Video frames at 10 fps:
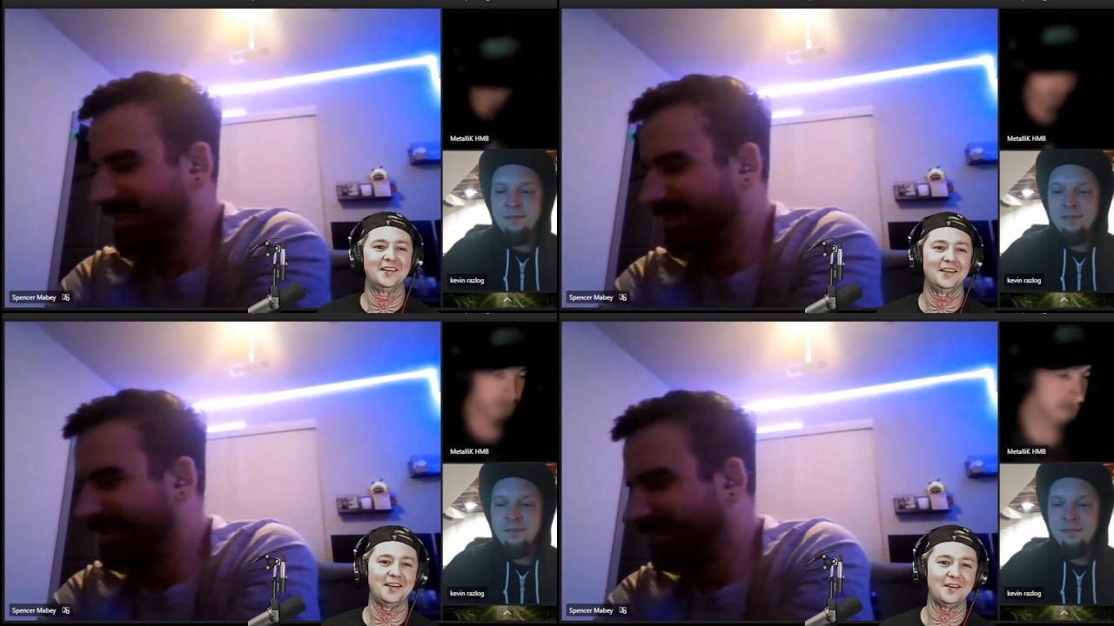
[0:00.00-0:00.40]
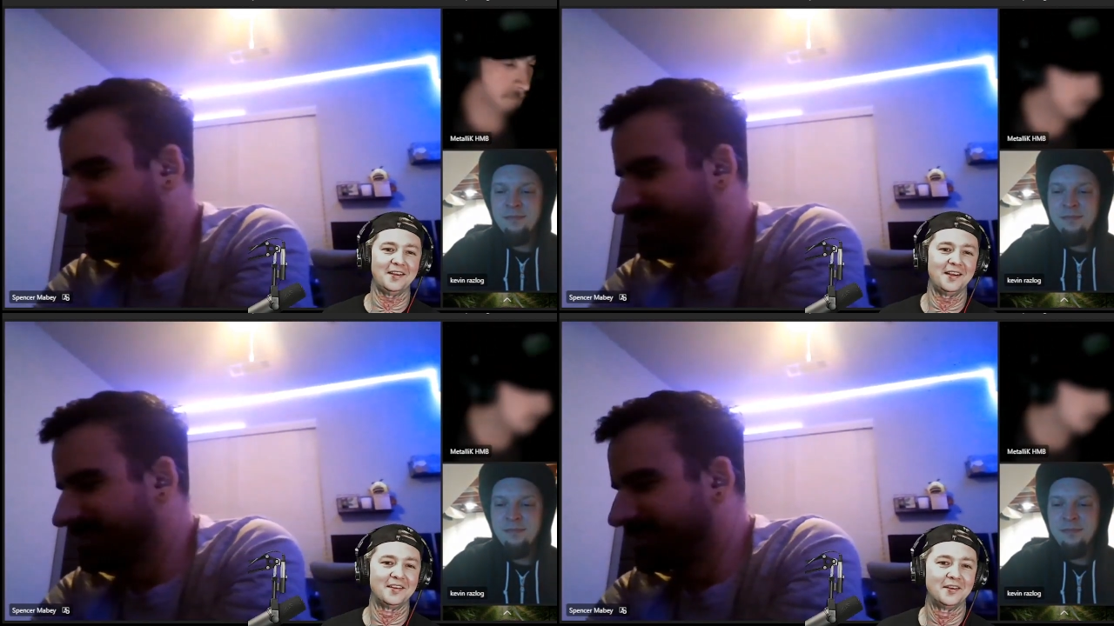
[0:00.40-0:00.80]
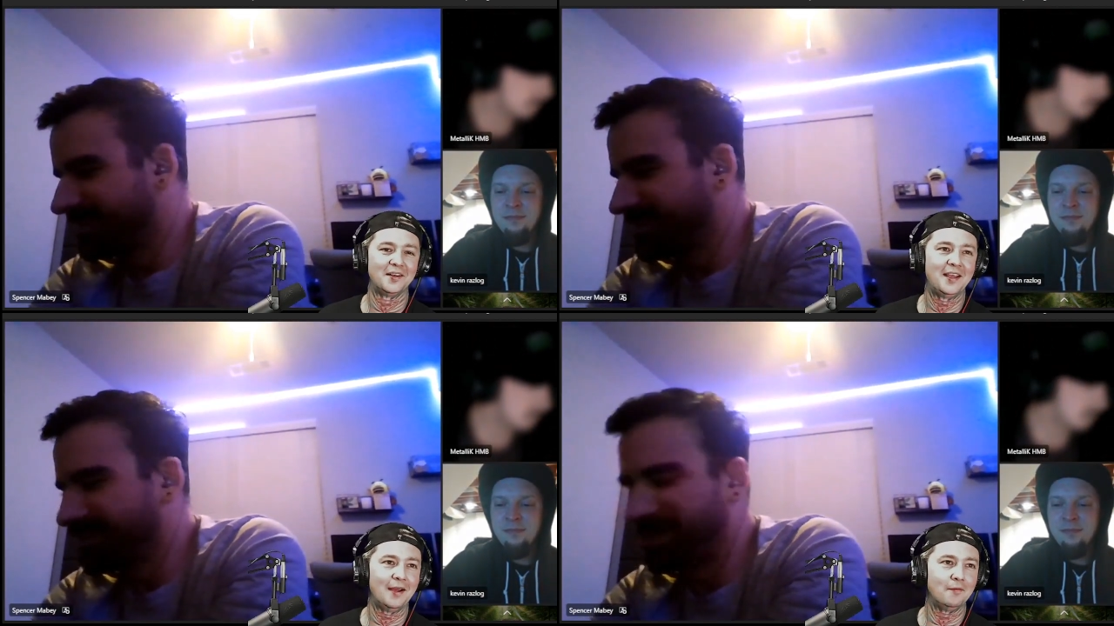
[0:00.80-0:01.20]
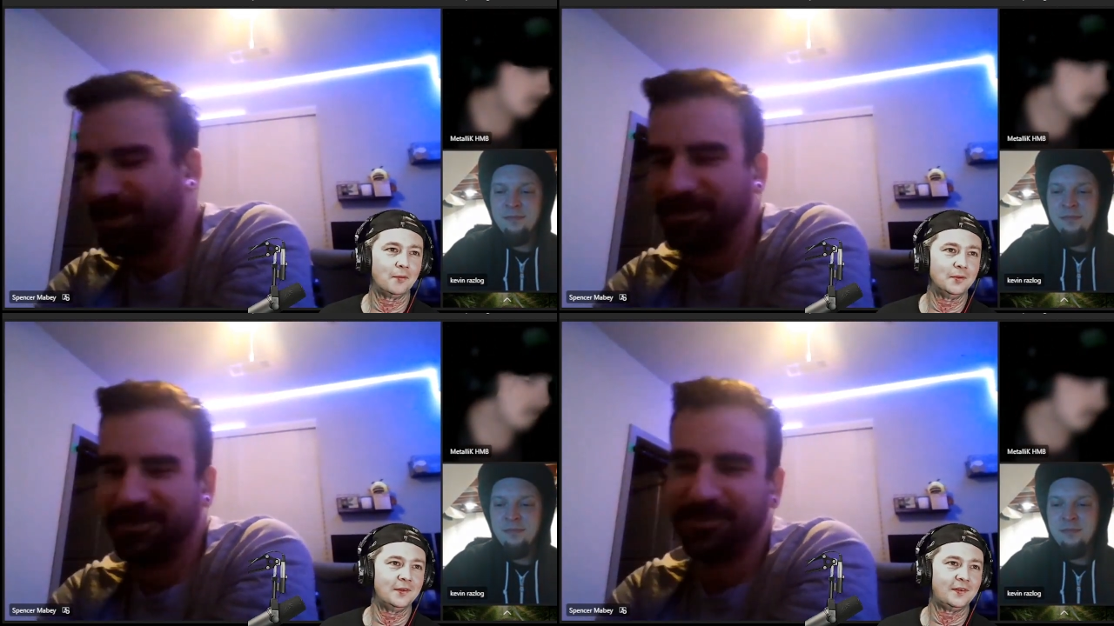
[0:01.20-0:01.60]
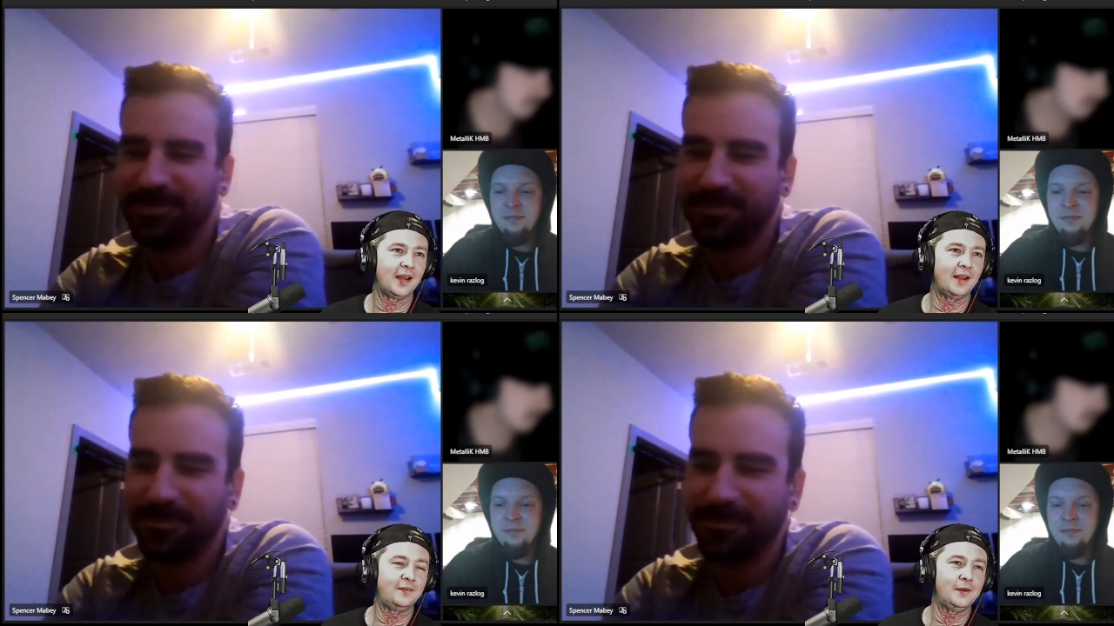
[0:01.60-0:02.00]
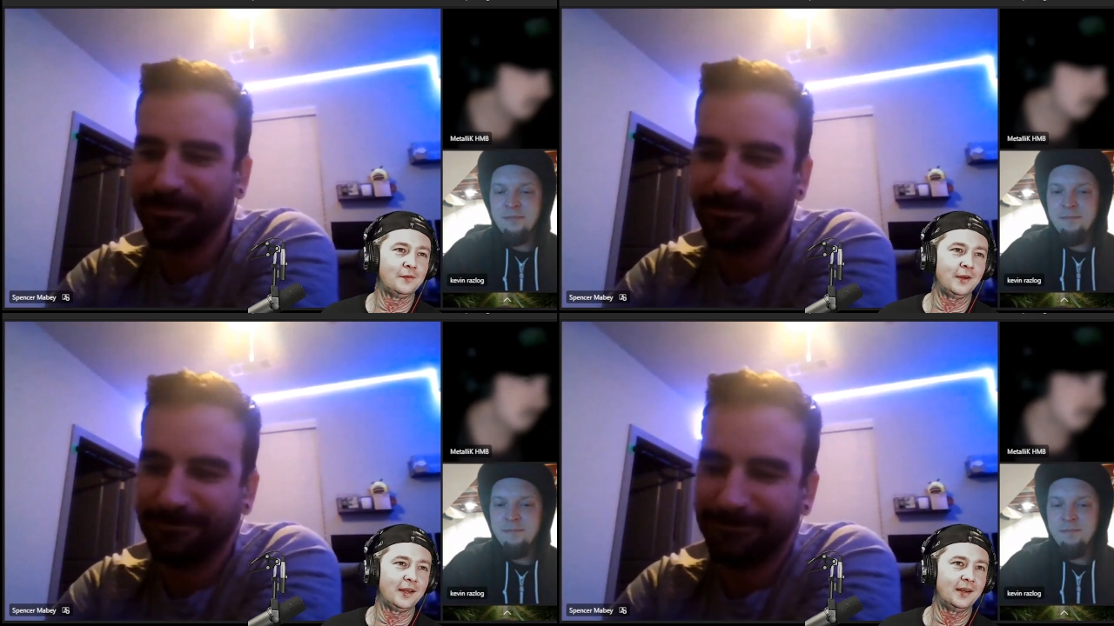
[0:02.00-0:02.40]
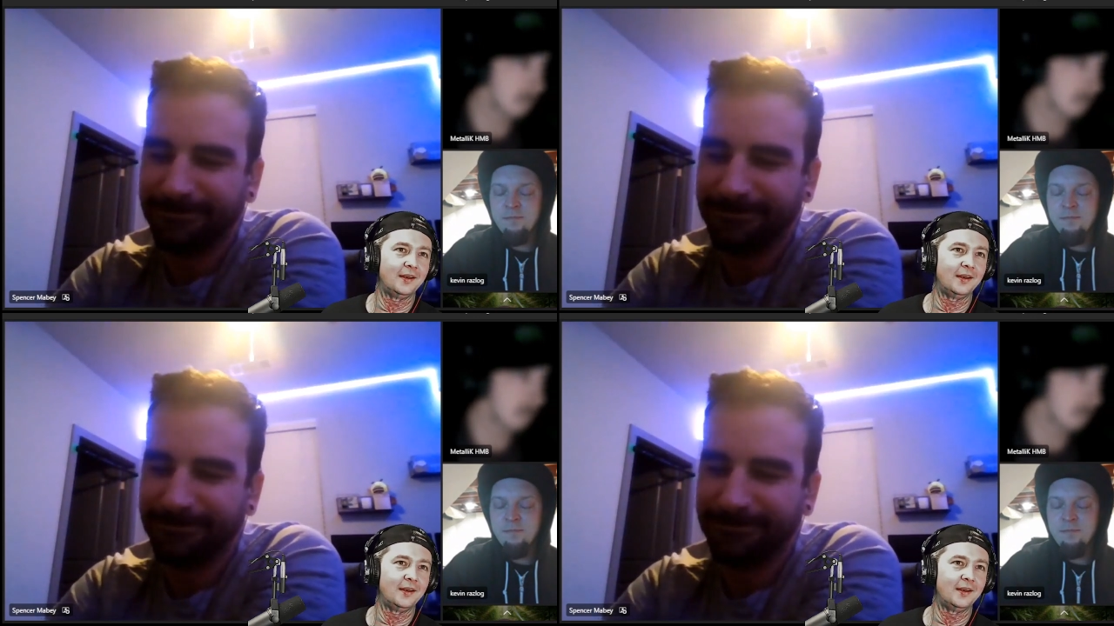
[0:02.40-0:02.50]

Speaker 1: Hell yeah. Kev, what would you say? I see you're drinking,